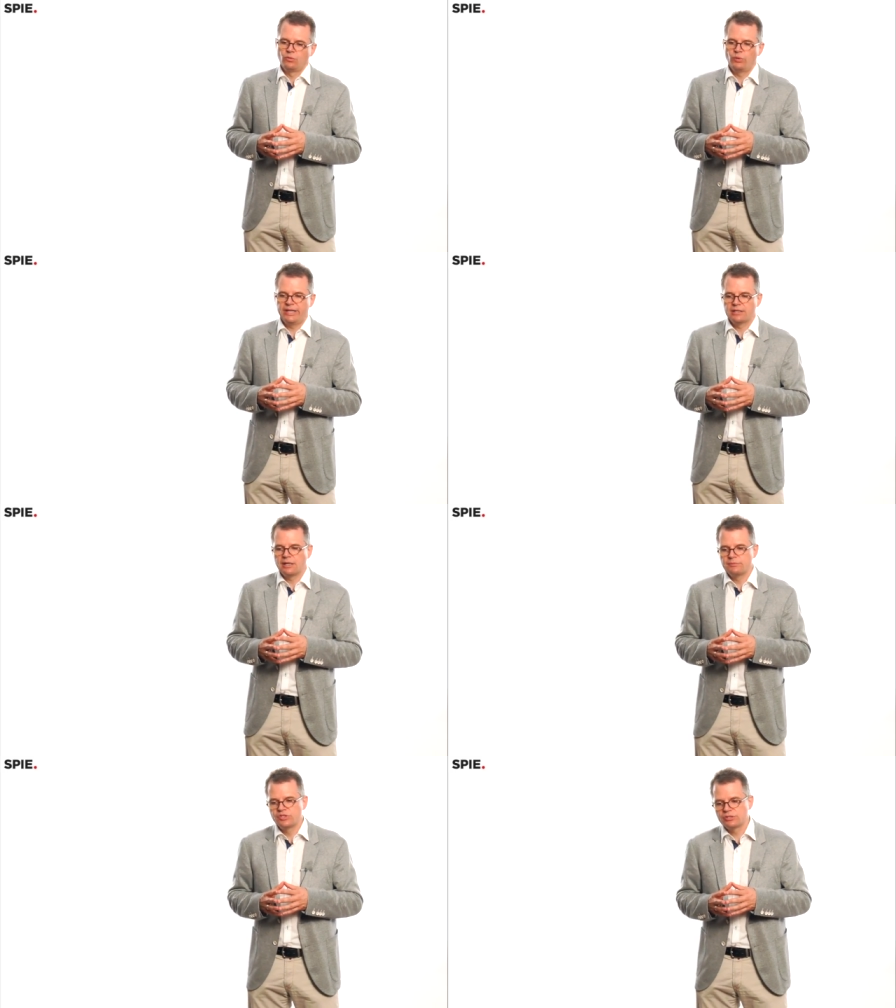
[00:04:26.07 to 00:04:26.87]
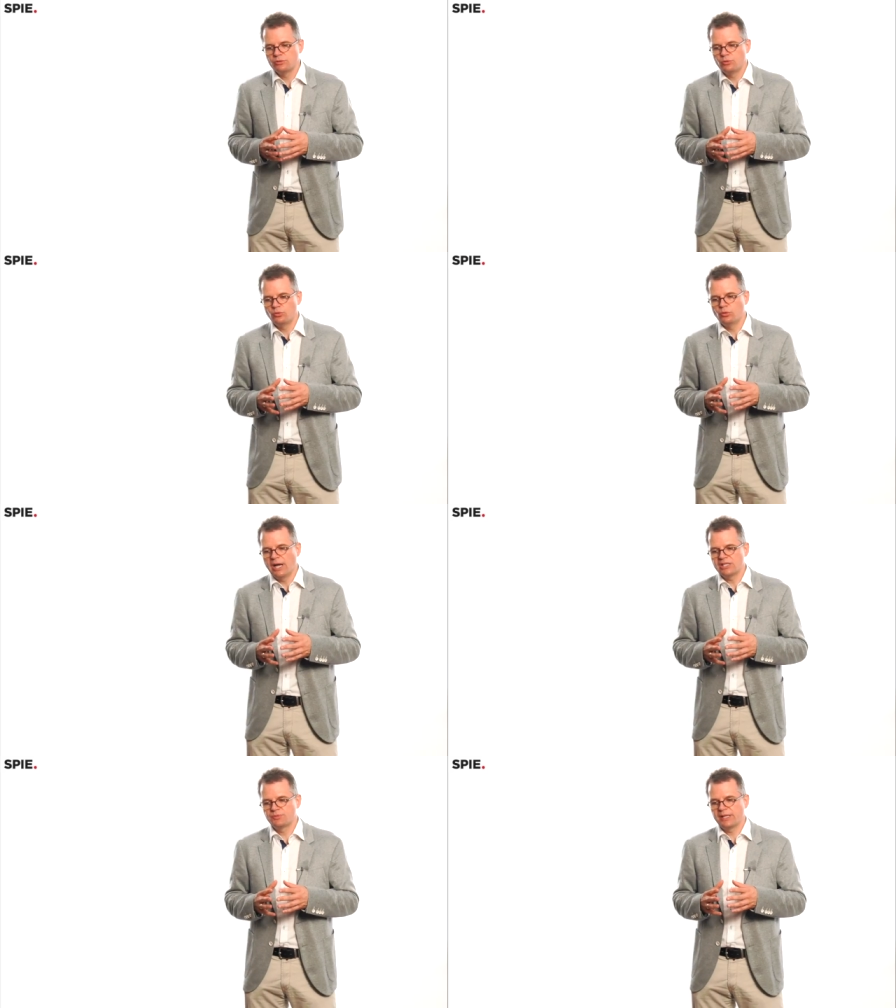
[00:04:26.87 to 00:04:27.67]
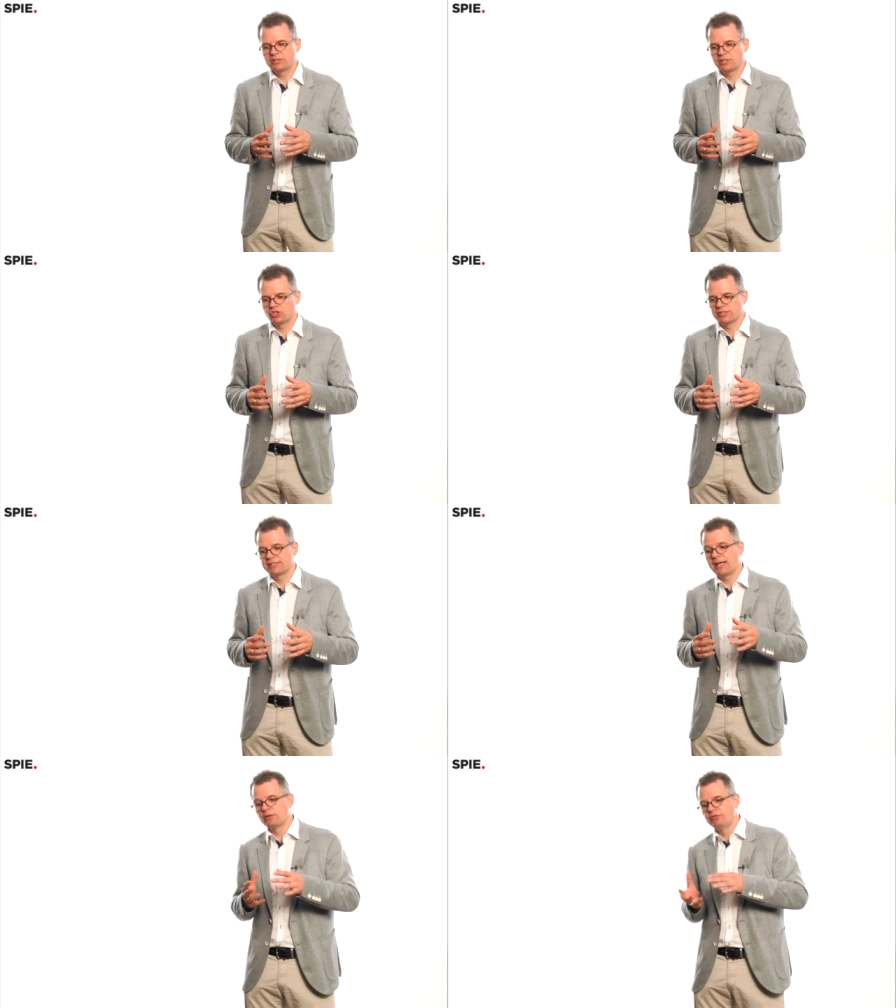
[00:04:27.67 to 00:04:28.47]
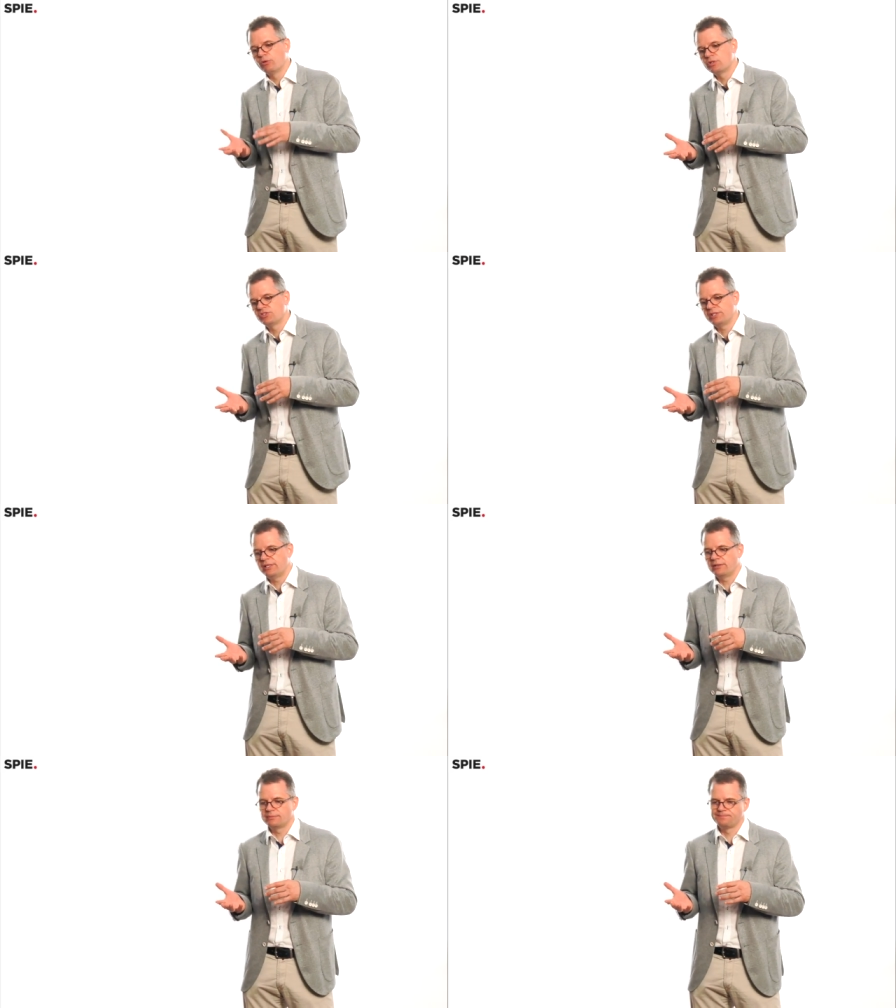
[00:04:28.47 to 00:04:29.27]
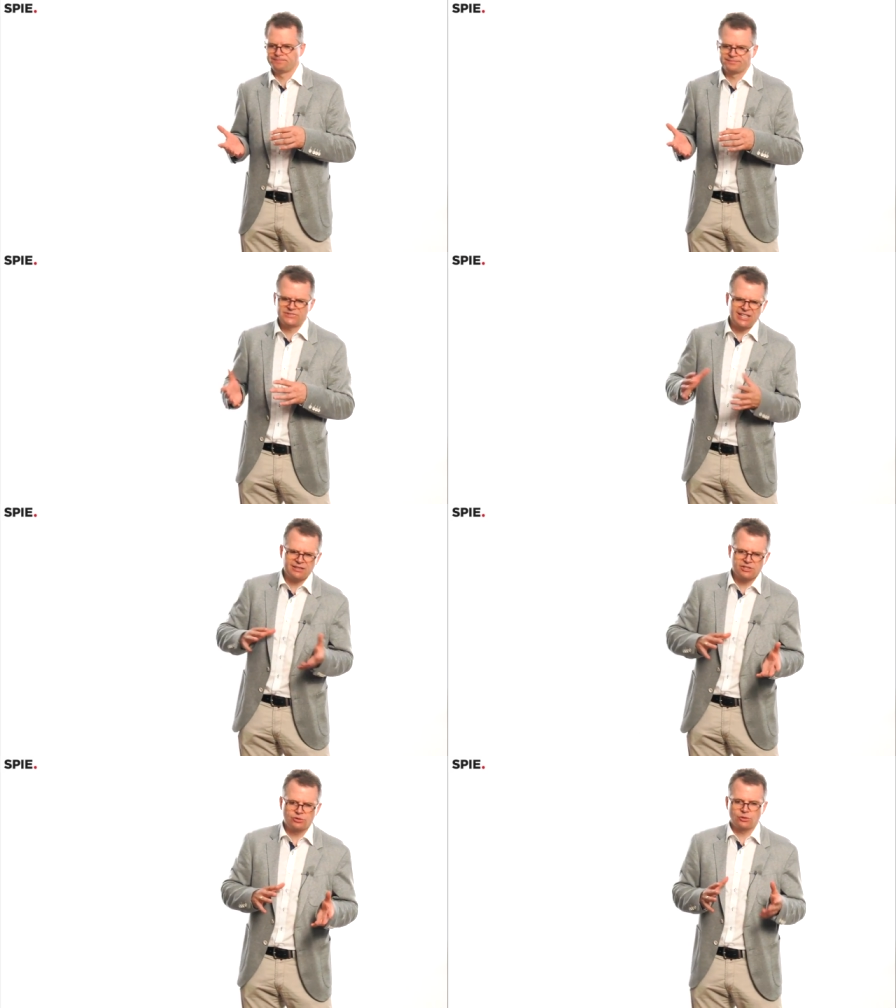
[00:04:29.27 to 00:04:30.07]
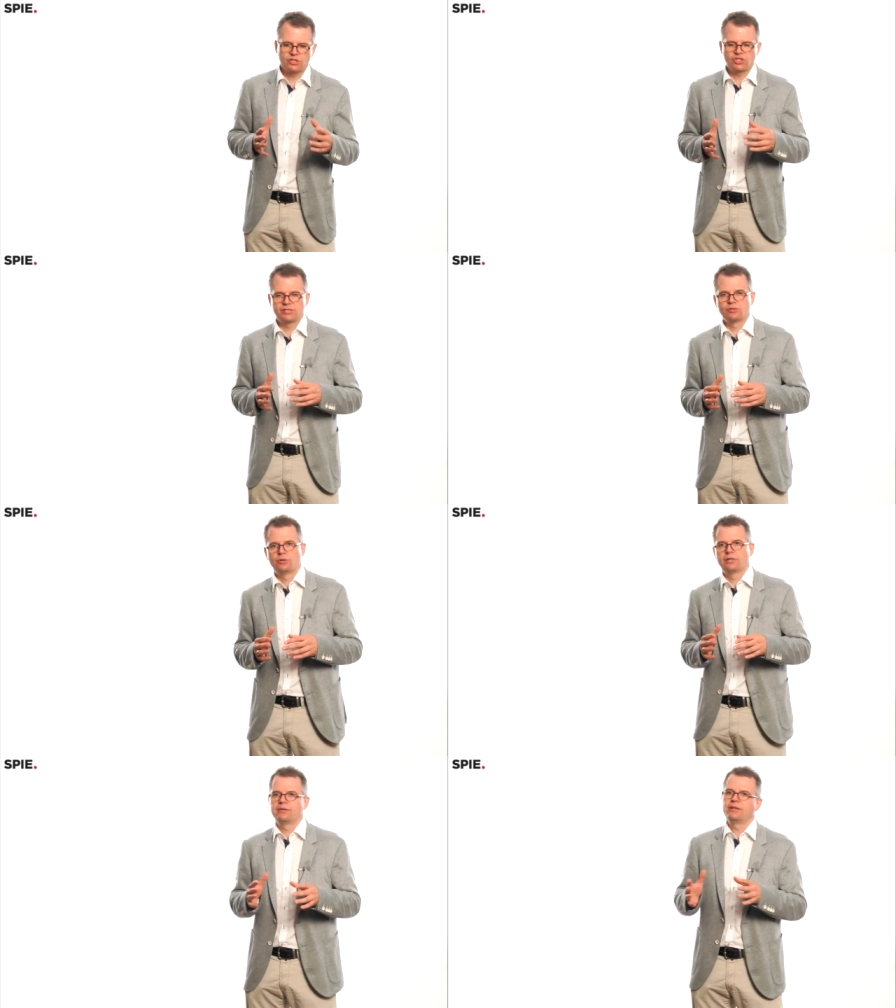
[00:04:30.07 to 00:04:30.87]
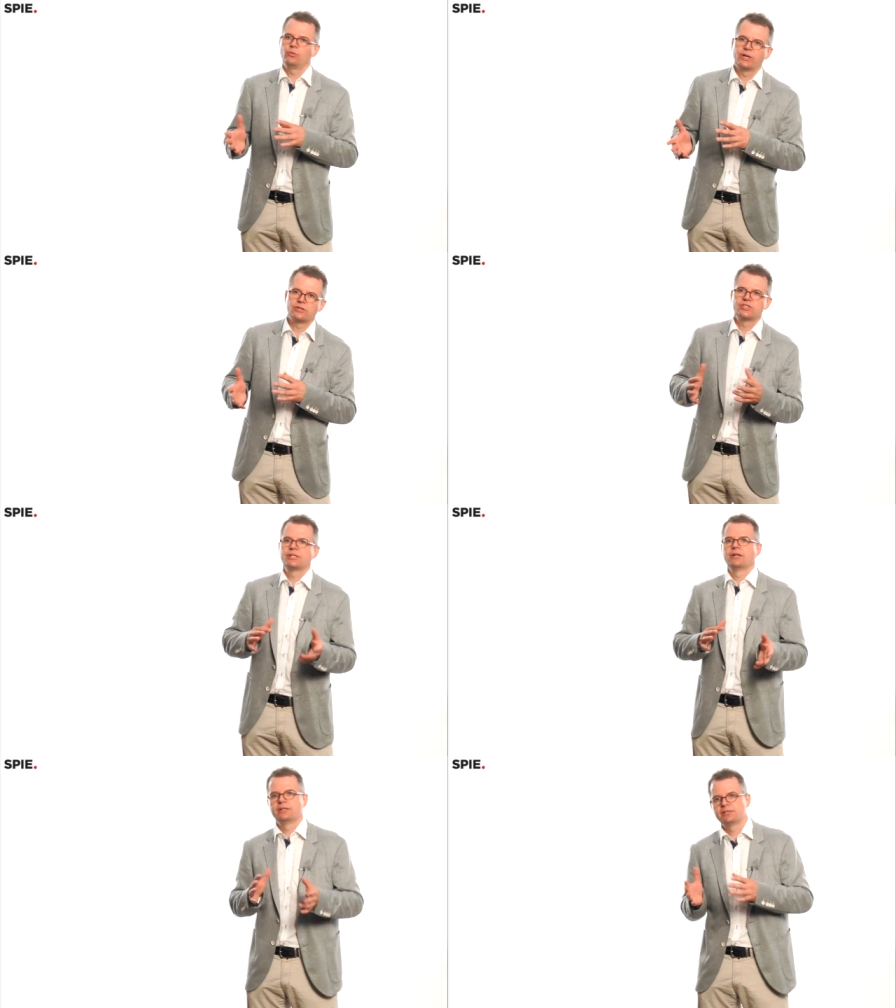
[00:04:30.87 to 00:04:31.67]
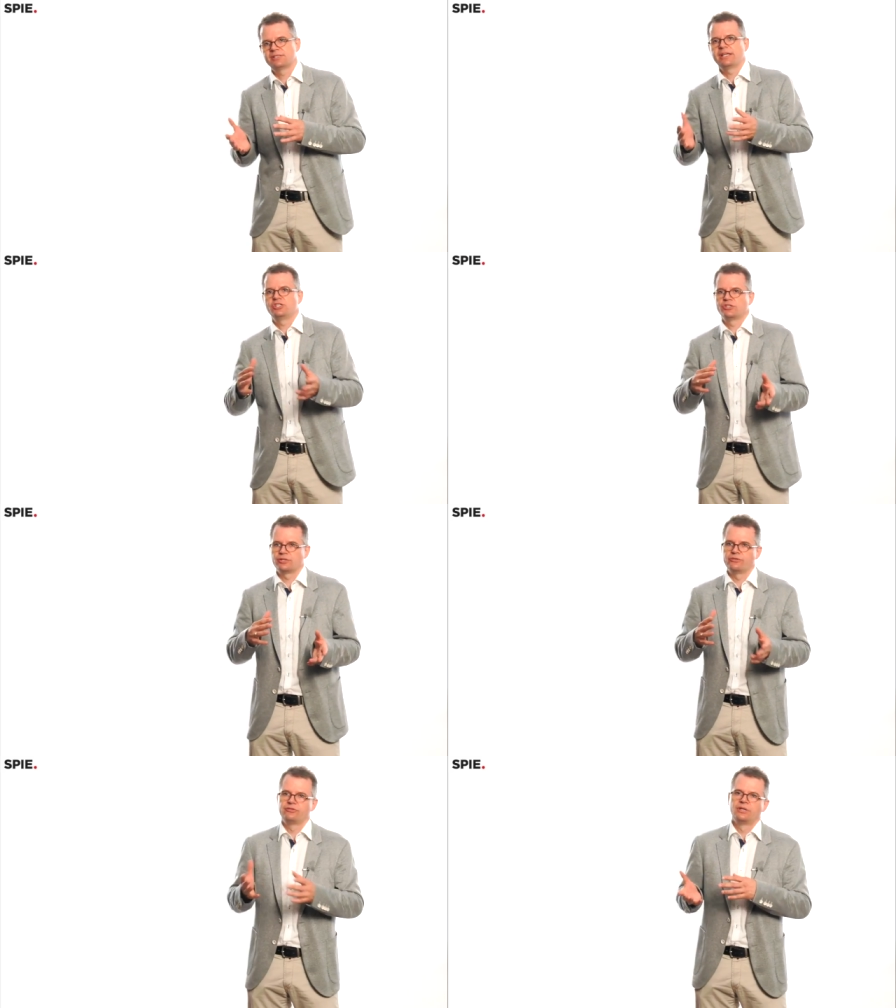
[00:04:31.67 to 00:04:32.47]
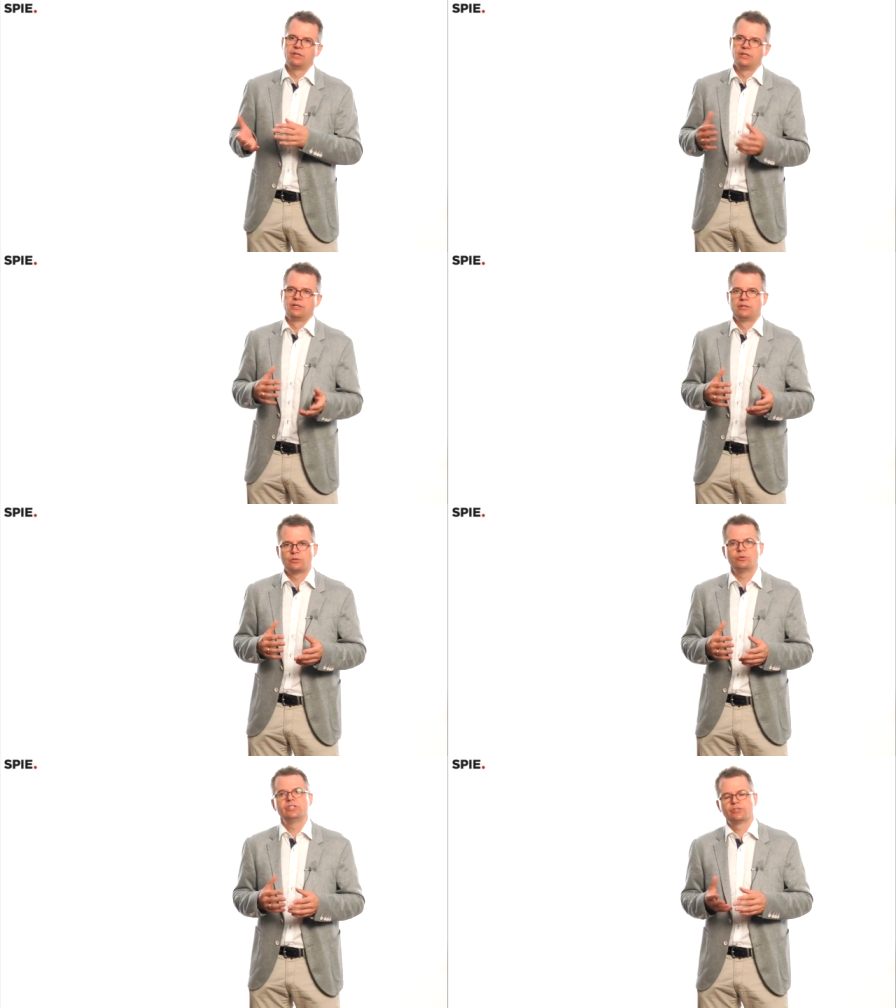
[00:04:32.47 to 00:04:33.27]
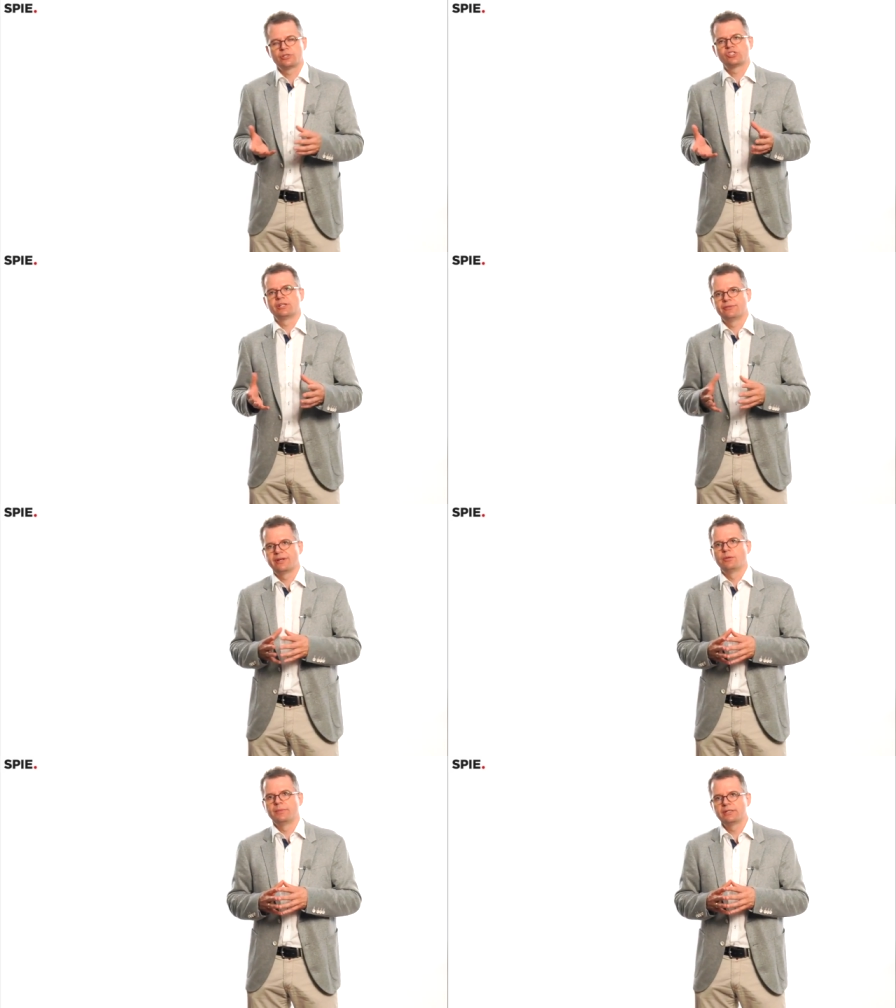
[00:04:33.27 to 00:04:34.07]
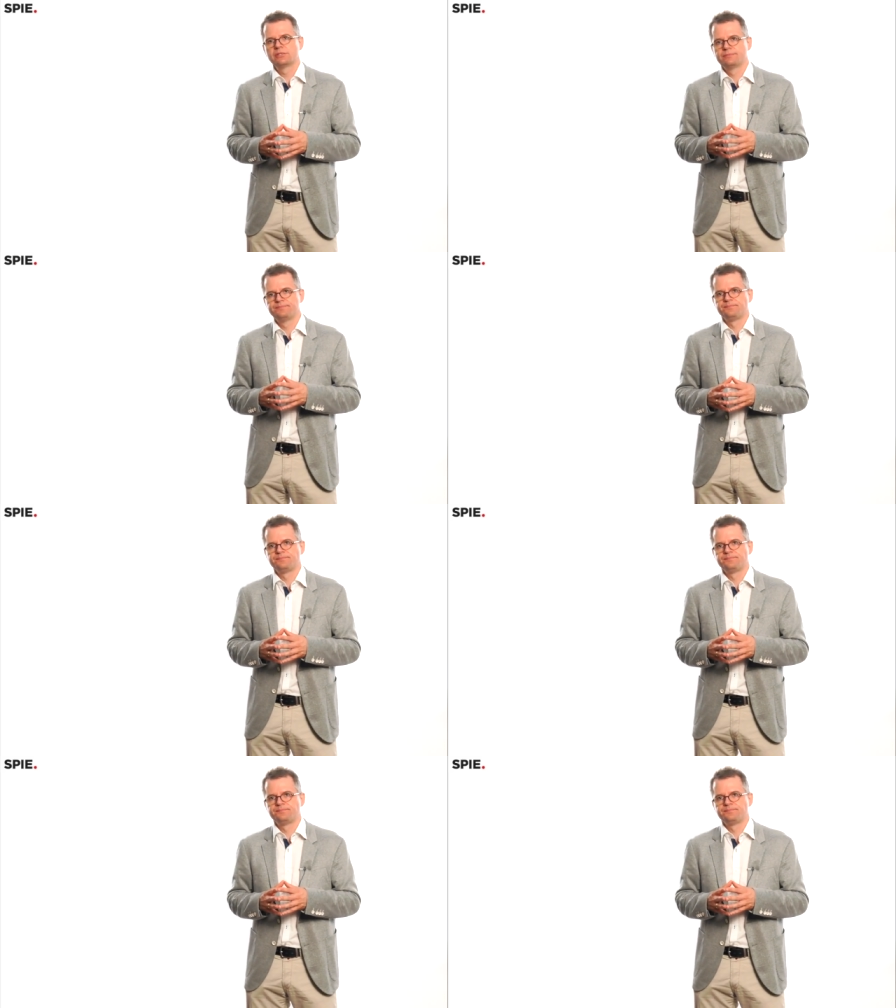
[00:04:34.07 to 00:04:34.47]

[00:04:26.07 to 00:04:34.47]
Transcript: When it comes to aspects such as nanofocusing, data storage, and so on, I think we are still in the stages of research and development